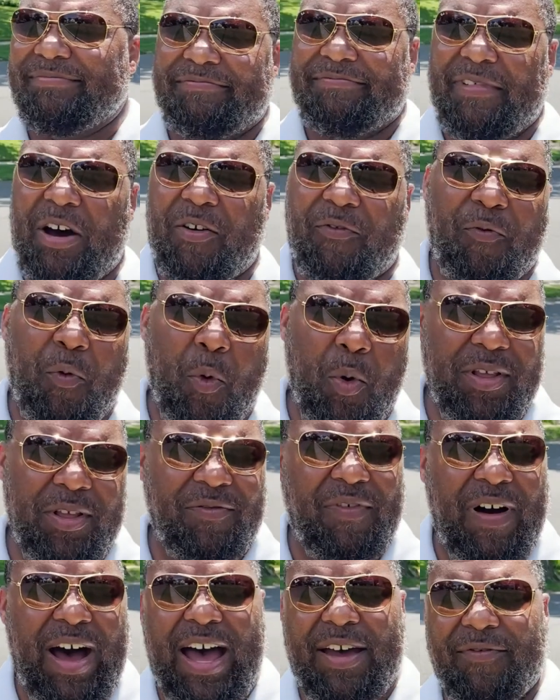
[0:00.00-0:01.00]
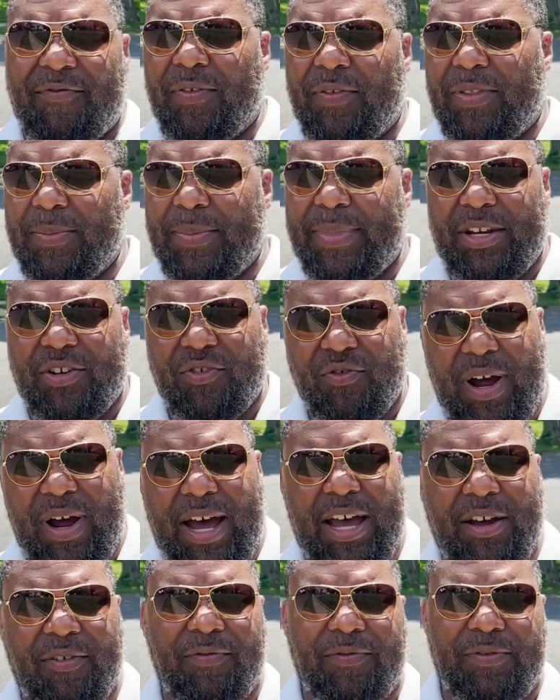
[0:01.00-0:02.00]
45-50 minute
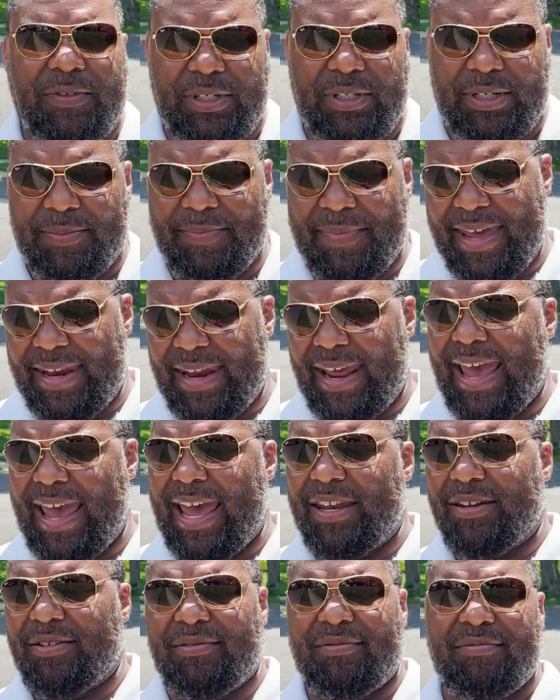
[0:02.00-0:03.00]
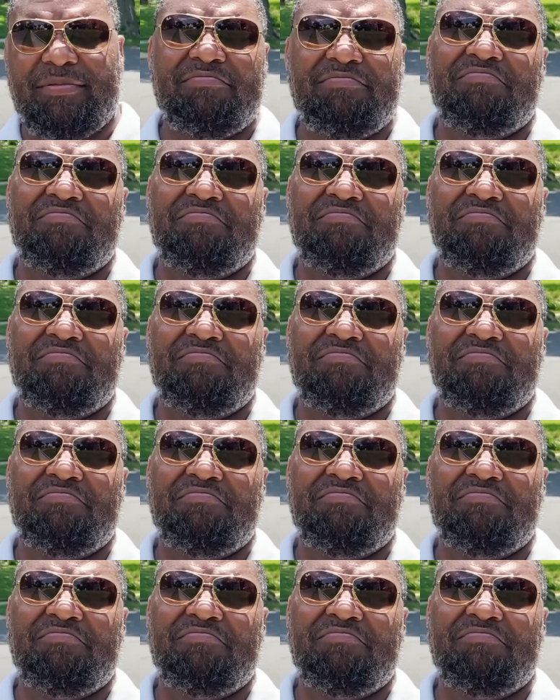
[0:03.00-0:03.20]
drive to Manhattan,